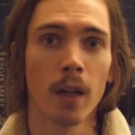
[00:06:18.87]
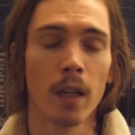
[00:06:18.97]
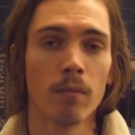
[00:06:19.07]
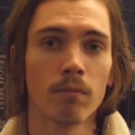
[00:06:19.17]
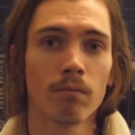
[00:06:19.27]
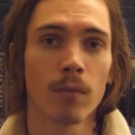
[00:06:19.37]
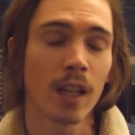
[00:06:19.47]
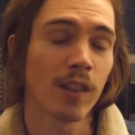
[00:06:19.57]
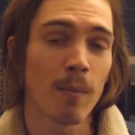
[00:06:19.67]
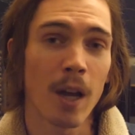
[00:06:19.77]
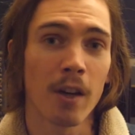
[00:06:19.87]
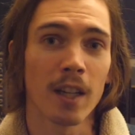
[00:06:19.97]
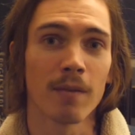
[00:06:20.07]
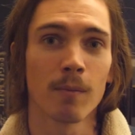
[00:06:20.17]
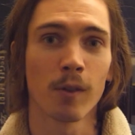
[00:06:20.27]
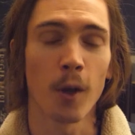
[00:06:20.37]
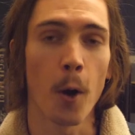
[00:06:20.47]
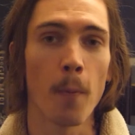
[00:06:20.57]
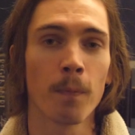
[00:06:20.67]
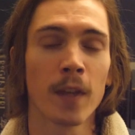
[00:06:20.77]
And that's about it.
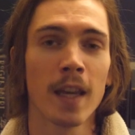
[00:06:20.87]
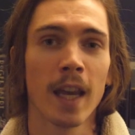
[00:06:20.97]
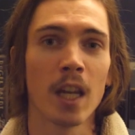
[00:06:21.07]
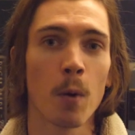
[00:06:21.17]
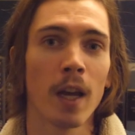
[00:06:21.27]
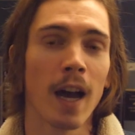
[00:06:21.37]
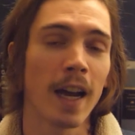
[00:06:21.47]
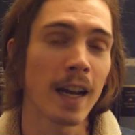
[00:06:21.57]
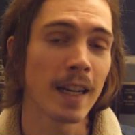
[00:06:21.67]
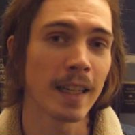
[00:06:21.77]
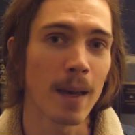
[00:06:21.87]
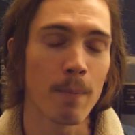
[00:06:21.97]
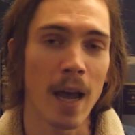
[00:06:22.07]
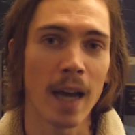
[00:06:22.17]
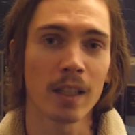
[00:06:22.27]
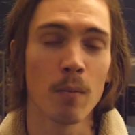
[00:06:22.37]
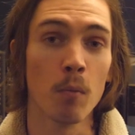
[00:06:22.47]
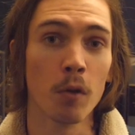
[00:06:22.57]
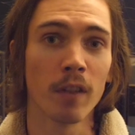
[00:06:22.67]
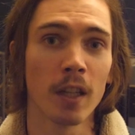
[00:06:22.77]
So anyway, I got to get back to
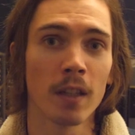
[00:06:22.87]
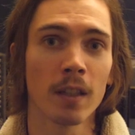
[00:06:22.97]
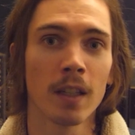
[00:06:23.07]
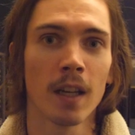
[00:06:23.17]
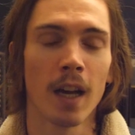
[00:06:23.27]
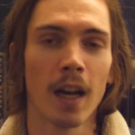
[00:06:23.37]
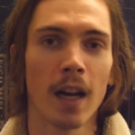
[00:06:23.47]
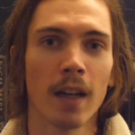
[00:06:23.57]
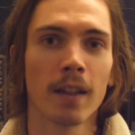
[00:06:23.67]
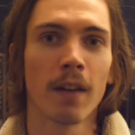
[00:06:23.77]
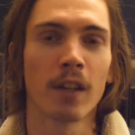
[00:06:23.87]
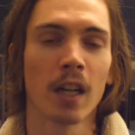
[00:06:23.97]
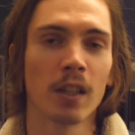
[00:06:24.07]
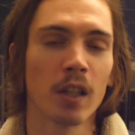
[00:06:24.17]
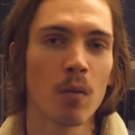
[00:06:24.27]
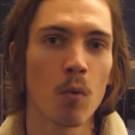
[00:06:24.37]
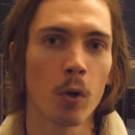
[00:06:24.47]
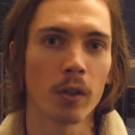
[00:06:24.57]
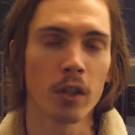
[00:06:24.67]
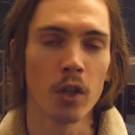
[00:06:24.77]
moving. I've got a little
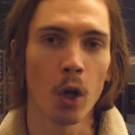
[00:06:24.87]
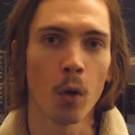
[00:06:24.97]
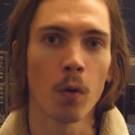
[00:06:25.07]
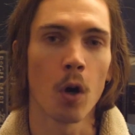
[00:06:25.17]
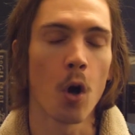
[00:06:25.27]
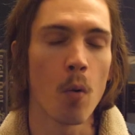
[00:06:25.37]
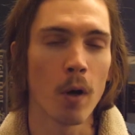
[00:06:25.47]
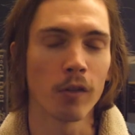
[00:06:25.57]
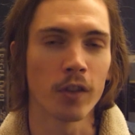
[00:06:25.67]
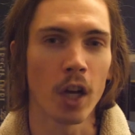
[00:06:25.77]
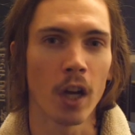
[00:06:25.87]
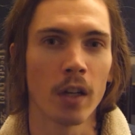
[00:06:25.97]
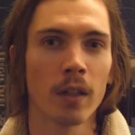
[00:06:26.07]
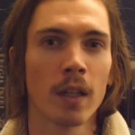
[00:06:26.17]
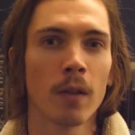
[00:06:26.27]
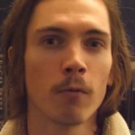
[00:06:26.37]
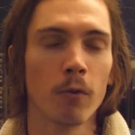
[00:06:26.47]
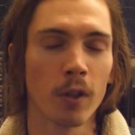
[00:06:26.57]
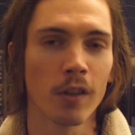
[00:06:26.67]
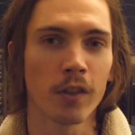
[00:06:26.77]
more to do, almost done.
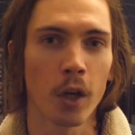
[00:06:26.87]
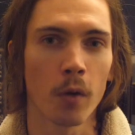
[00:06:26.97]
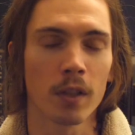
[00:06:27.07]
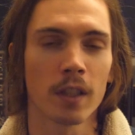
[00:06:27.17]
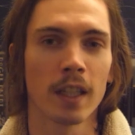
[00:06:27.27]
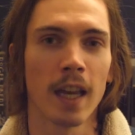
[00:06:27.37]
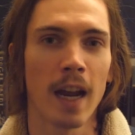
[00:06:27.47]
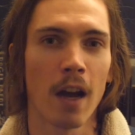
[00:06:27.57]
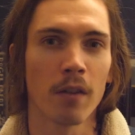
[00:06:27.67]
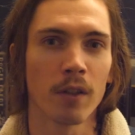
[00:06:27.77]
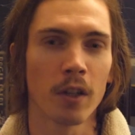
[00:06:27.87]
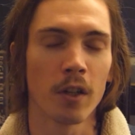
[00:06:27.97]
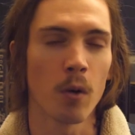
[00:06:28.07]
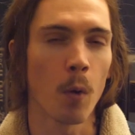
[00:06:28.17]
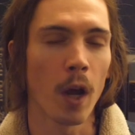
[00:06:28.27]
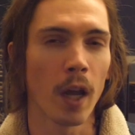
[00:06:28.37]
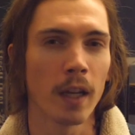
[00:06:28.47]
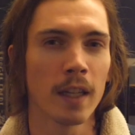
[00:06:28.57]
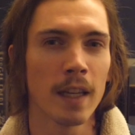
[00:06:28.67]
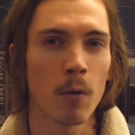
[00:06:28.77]
Really stoked to get out of here in a way.